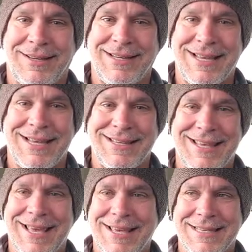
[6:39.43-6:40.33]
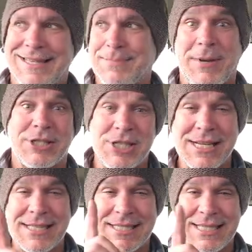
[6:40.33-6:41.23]
And but she
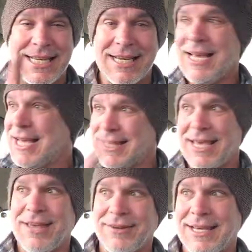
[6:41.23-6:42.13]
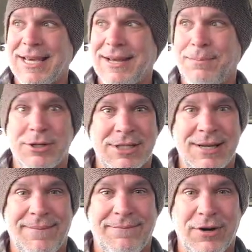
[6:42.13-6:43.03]
didn't see the other kid
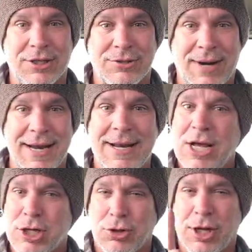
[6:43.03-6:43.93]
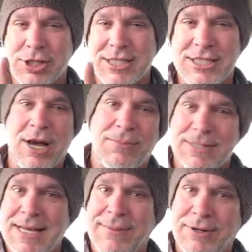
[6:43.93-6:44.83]
pushing him first, right? So all she saw
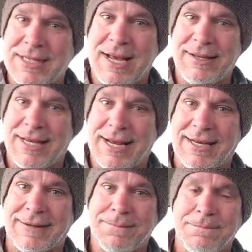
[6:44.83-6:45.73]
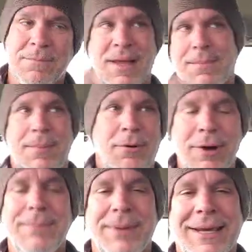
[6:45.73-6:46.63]
was him retaliating. My
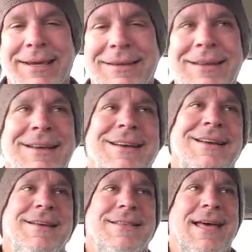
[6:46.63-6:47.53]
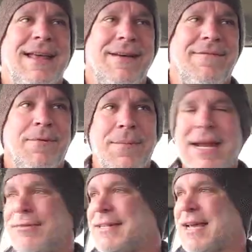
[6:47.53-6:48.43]
point being that for
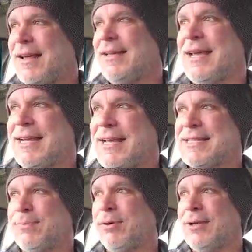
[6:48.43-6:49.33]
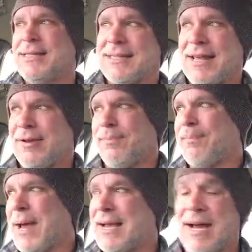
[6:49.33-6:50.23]
me to retaliate against bullies and other
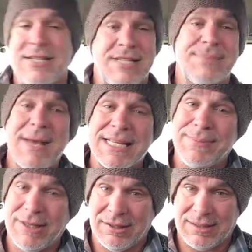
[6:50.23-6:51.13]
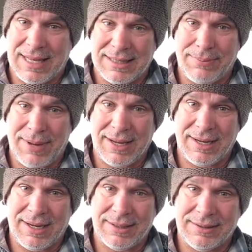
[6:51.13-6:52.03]
bad guys just makes me look like the bad
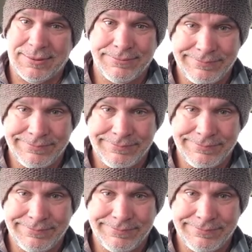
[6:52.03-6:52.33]
guy,